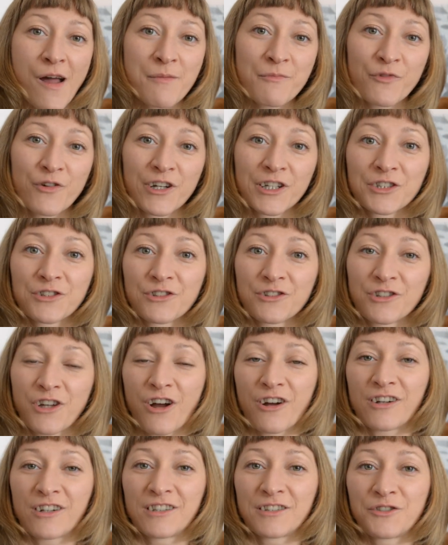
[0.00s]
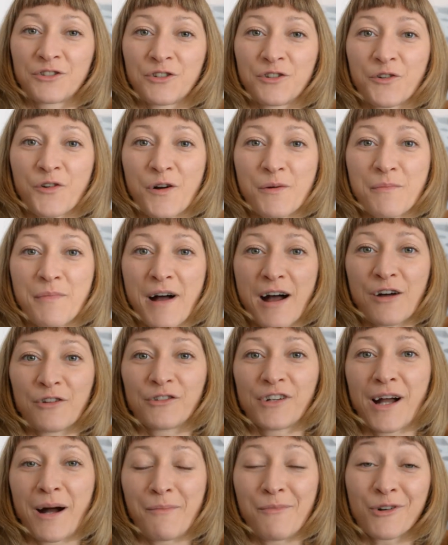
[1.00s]
I'm going to talk to you
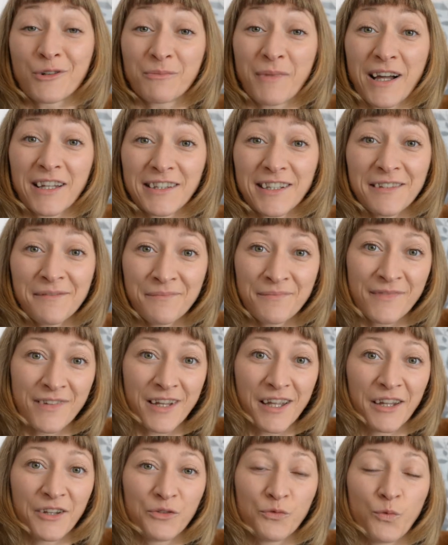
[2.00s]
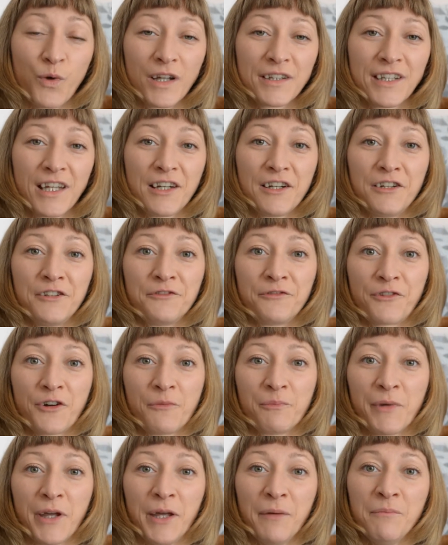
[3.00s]
about Gabor Mate and what I learned
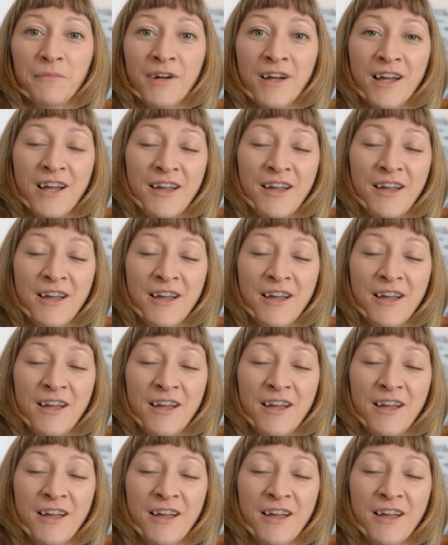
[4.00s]
from him.